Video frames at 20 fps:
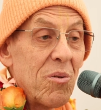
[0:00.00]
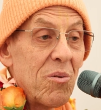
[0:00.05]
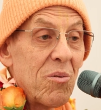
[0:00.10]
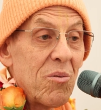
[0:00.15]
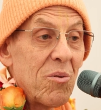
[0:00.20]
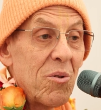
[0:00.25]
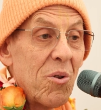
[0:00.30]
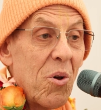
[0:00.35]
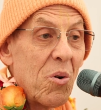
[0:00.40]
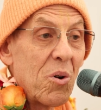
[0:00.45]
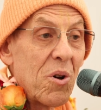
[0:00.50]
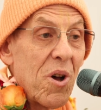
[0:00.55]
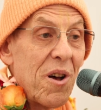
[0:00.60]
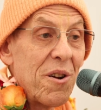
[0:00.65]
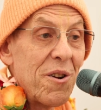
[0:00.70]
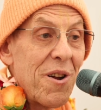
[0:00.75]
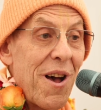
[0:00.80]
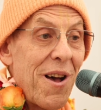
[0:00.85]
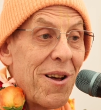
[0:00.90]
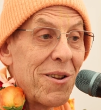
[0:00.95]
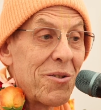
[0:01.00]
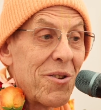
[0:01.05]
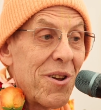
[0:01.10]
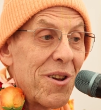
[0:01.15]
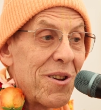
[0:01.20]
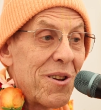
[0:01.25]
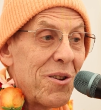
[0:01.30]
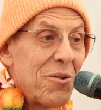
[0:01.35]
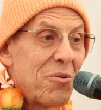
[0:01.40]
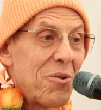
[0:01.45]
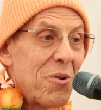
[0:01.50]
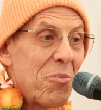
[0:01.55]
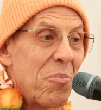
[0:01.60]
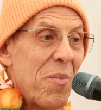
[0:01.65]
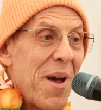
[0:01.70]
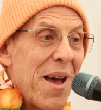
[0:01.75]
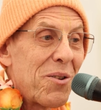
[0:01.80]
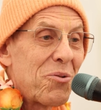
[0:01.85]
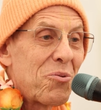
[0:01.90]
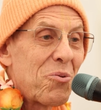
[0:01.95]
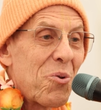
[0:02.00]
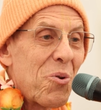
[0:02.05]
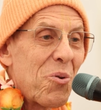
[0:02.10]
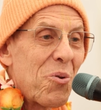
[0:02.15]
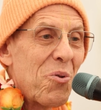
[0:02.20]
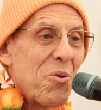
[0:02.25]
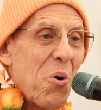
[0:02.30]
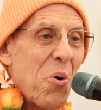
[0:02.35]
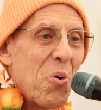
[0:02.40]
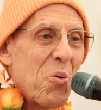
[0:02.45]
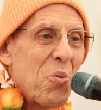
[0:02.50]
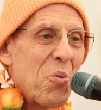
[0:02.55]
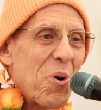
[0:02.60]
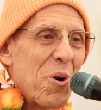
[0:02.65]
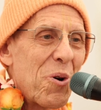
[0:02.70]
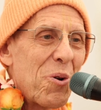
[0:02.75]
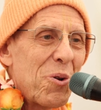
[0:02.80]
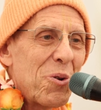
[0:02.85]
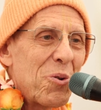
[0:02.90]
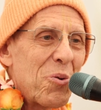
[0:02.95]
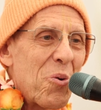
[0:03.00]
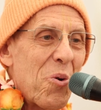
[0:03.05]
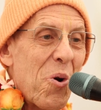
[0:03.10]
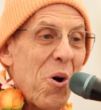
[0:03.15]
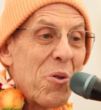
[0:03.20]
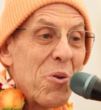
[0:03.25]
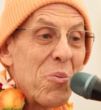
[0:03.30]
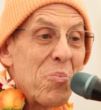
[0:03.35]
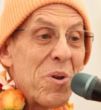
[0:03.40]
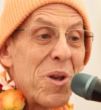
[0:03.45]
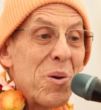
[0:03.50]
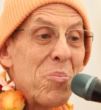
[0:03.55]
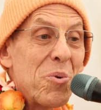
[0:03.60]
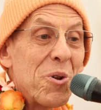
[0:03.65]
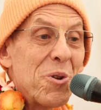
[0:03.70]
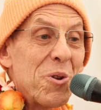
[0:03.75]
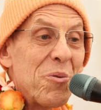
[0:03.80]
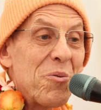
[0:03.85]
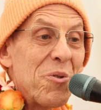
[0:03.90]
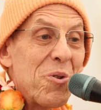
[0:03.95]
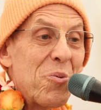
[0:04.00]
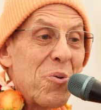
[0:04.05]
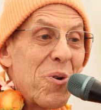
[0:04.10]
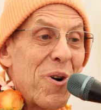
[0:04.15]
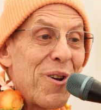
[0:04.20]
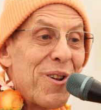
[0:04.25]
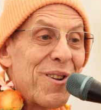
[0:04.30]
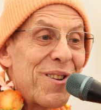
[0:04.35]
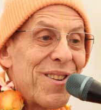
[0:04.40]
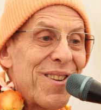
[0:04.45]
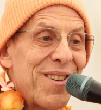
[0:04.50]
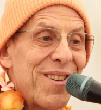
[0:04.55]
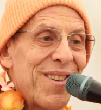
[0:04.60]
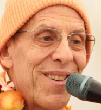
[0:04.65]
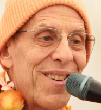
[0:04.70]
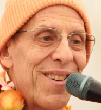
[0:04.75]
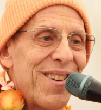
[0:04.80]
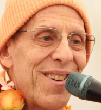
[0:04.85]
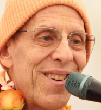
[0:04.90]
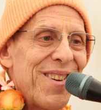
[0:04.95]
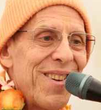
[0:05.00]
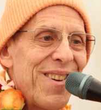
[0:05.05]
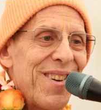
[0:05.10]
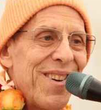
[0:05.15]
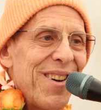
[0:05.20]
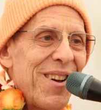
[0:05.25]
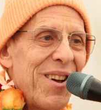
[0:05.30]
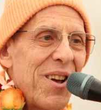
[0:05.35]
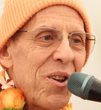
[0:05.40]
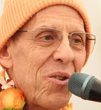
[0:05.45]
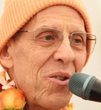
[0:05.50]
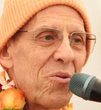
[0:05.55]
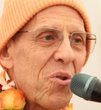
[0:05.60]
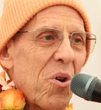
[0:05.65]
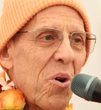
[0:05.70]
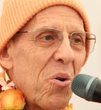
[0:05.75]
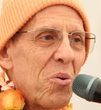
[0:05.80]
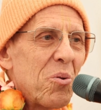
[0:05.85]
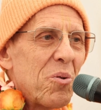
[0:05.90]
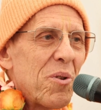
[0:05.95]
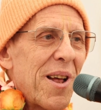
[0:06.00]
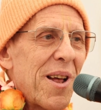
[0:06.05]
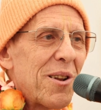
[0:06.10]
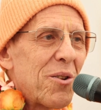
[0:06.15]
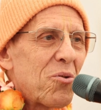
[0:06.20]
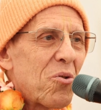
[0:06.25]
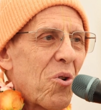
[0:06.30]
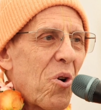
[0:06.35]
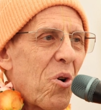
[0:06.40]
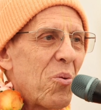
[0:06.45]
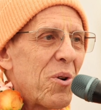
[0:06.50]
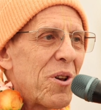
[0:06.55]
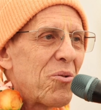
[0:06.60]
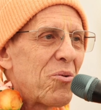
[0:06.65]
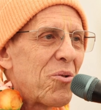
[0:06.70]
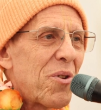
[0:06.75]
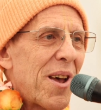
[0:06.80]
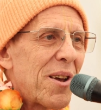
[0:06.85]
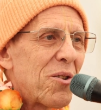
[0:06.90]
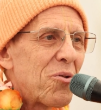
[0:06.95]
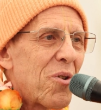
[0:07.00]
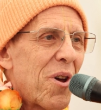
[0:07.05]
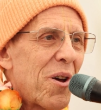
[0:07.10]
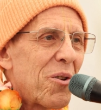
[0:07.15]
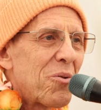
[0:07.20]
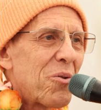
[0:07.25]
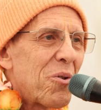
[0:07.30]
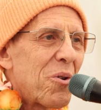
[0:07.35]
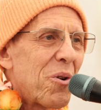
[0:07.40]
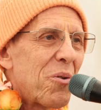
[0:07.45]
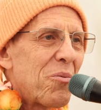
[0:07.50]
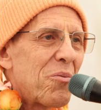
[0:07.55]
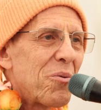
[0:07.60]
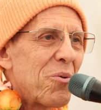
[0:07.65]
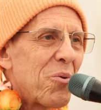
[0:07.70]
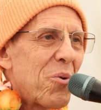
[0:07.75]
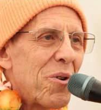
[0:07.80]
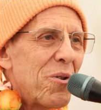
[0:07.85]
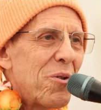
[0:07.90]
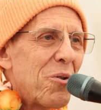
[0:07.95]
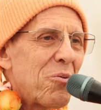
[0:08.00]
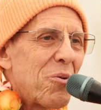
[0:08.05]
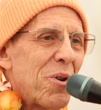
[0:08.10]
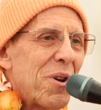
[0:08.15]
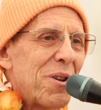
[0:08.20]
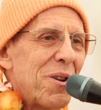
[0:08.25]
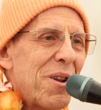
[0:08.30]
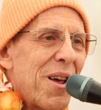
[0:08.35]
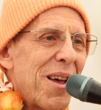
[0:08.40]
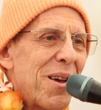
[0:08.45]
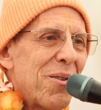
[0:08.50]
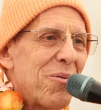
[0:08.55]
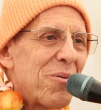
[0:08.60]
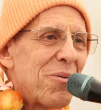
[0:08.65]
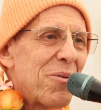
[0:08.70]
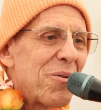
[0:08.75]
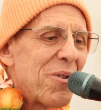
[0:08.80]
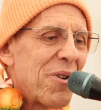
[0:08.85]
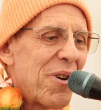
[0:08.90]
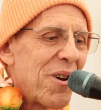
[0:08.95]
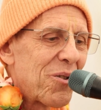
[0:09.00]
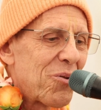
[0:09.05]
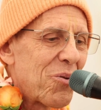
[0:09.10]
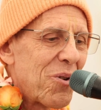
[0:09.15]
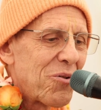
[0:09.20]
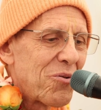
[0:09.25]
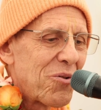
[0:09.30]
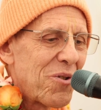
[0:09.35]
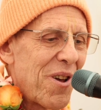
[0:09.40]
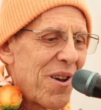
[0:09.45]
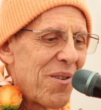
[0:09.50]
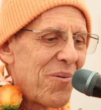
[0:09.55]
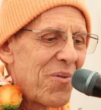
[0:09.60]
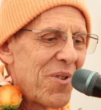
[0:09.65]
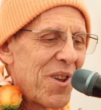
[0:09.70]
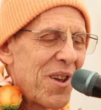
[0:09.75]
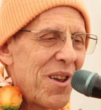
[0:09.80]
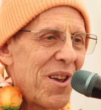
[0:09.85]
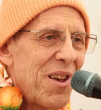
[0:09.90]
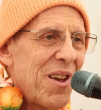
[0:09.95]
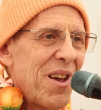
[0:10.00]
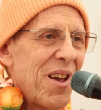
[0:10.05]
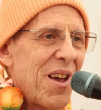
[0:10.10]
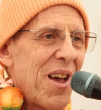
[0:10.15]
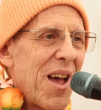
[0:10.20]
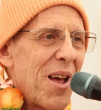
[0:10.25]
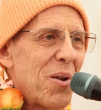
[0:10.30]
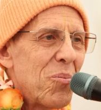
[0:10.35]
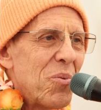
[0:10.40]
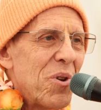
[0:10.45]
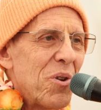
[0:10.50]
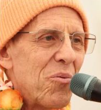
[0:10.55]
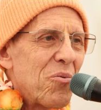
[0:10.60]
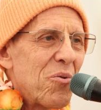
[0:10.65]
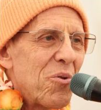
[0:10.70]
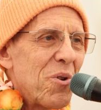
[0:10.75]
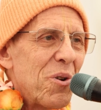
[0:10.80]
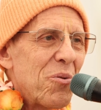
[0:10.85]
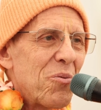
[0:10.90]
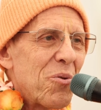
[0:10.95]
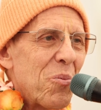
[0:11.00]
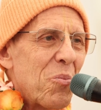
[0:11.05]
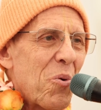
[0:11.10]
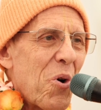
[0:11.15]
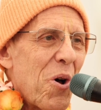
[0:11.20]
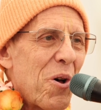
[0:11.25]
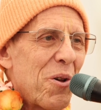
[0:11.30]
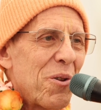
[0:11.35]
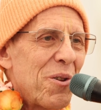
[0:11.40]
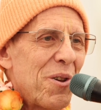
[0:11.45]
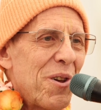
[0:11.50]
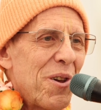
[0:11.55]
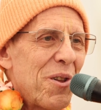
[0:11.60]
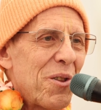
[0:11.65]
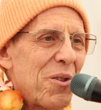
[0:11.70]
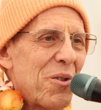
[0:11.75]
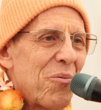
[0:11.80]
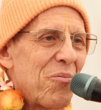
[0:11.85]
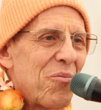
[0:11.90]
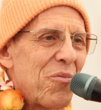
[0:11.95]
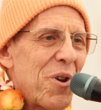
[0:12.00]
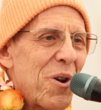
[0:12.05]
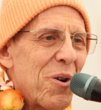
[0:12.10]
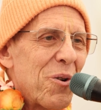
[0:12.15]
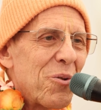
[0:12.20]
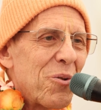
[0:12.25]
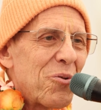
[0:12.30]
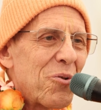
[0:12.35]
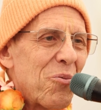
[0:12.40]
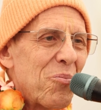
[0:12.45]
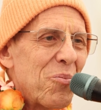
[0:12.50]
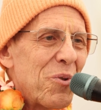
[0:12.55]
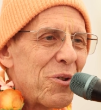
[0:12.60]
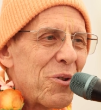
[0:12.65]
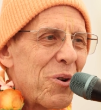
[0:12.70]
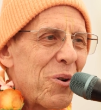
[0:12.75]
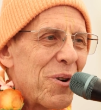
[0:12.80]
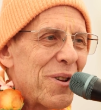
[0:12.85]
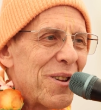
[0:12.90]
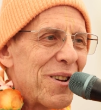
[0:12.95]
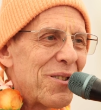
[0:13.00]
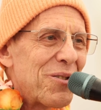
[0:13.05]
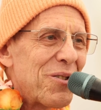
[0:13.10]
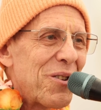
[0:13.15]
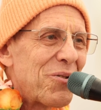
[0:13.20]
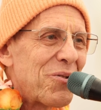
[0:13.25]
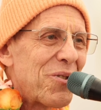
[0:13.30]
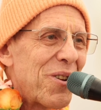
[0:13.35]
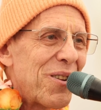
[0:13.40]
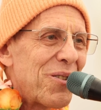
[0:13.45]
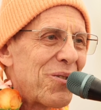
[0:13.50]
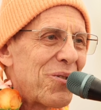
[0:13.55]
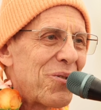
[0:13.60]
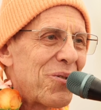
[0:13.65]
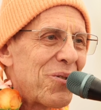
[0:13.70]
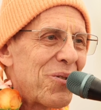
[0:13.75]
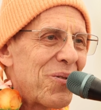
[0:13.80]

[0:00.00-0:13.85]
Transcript: Lokanata, he's the master of the whole world, or all the people of the world. So let us always take shelter of Lord Nrsingadev, Krishna, and be free from all the fears of material existence.